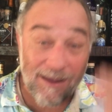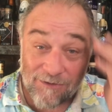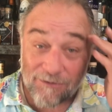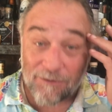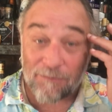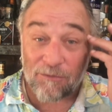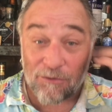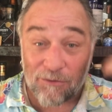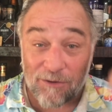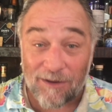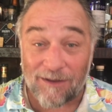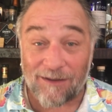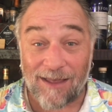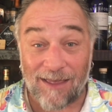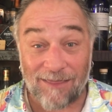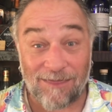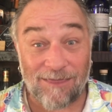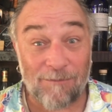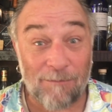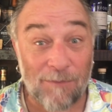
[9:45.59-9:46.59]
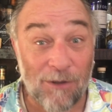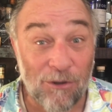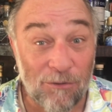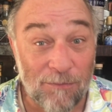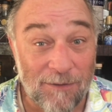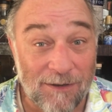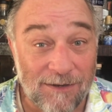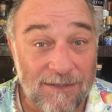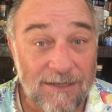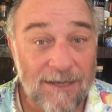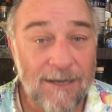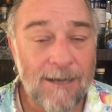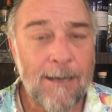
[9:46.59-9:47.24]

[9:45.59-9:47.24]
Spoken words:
as I'm doing at the moment,